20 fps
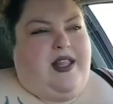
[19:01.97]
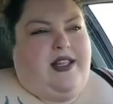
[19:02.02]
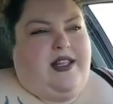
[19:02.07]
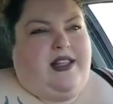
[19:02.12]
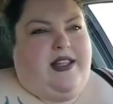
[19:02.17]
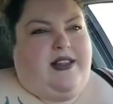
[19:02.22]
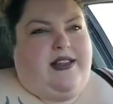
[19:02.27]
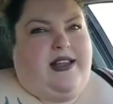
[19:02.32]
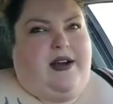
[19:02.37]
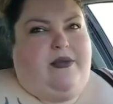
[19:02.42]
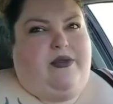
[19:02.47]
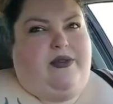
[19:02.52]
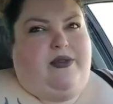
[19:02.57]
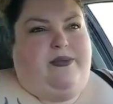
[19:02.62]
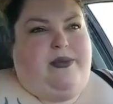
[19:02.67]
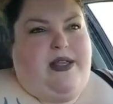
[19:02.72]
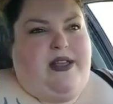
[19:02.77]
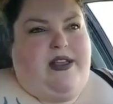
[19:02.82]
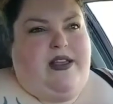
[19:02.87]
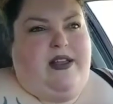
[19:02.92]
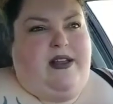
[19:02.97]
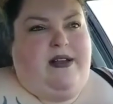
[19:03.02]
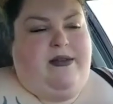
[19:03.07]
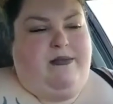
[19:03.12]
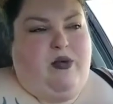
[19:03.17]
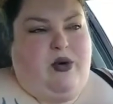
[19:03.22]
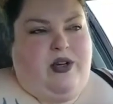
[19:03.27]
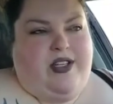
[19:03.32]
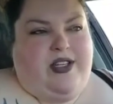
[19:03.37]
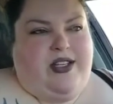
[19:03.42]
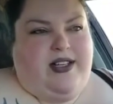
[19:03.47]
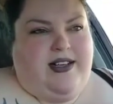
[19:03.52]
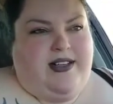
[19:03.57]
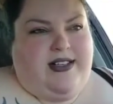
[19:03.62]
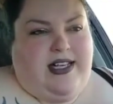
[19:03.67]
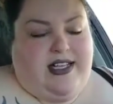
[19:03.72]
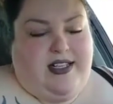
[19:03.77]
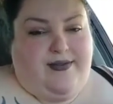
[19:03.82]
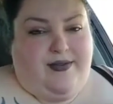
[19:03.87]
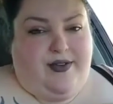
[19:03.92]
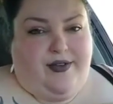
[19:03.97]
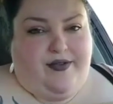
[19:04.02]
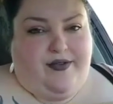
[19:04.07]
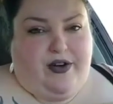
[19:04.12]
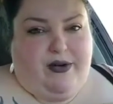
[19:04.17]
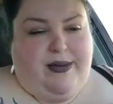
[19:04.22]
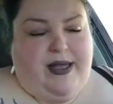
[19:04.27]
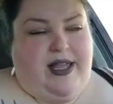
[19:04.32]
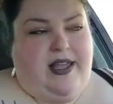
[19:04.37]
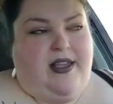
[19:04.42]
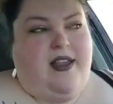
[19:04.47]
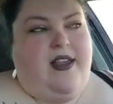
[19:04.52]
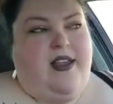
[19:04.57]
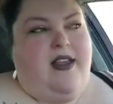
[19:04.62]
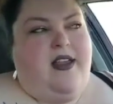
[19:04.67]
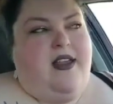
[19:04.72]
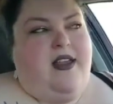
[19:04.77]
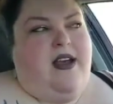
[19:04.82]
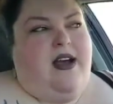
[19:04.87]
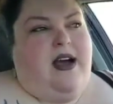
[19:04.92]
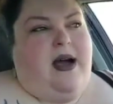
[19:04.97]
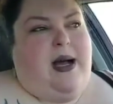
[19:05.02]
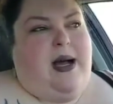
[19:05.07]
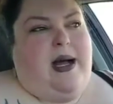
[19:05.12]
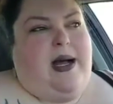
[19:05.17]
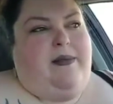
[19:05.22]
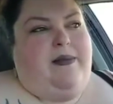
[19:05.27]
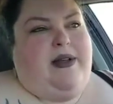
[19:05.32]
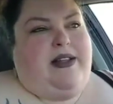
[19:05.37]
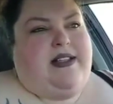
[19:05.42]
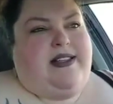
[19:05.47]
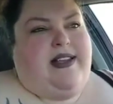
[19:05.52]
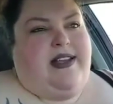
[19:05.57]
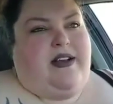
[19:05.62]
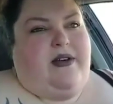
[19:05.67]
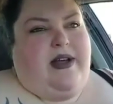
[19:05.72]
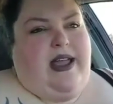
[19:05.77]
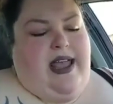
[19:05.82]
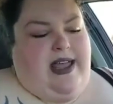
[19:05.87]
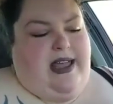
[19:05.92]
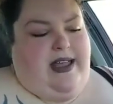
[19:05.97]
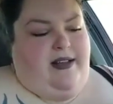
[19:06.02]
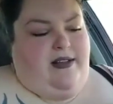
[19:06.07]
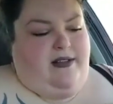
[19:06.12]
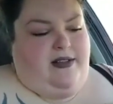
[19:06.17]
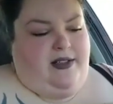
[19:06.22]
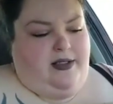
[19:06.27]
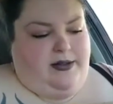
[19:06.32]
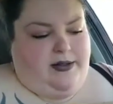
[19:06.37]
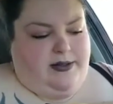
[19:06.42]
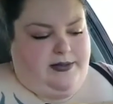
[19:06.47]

I think that will be more successful for me. It's like, okay,